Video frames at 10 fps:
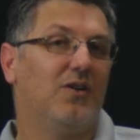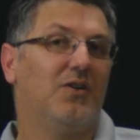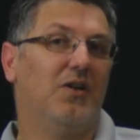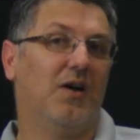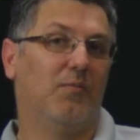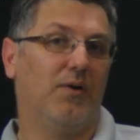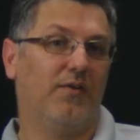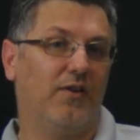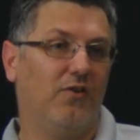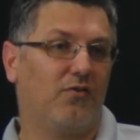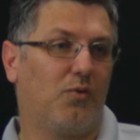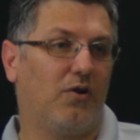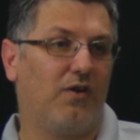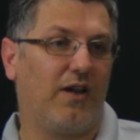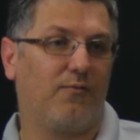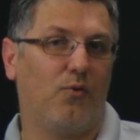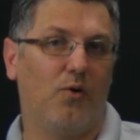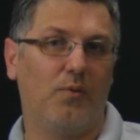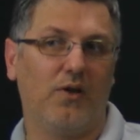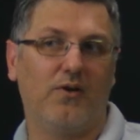Yep, and then use quadratic
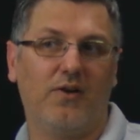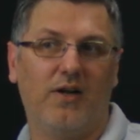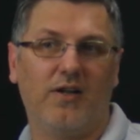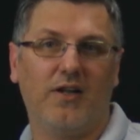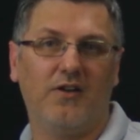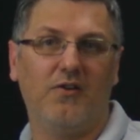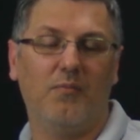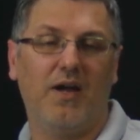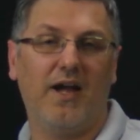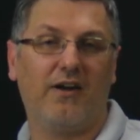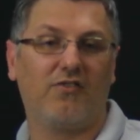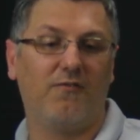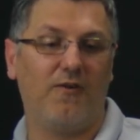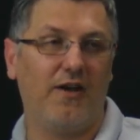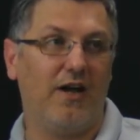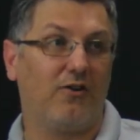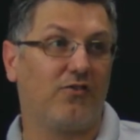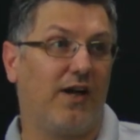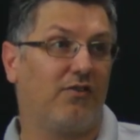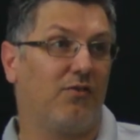formula. And then you may actually find out, because
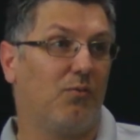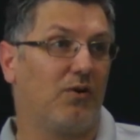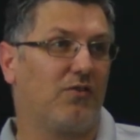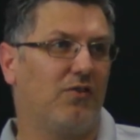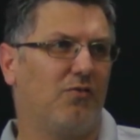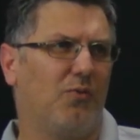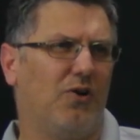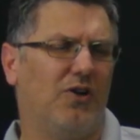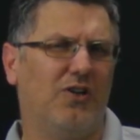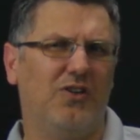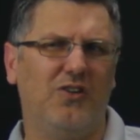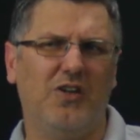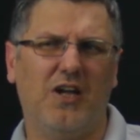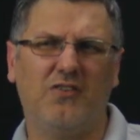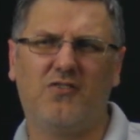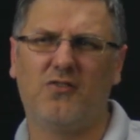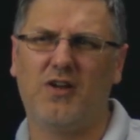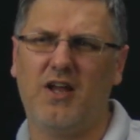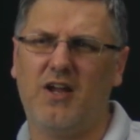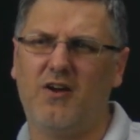I actually worked this one
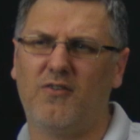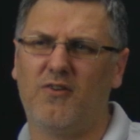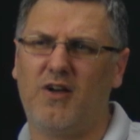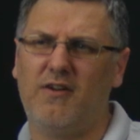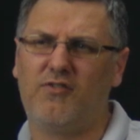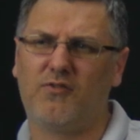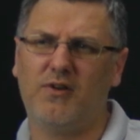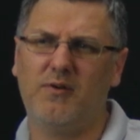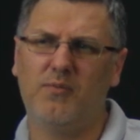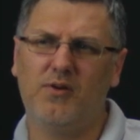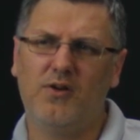yesterday on the live stream.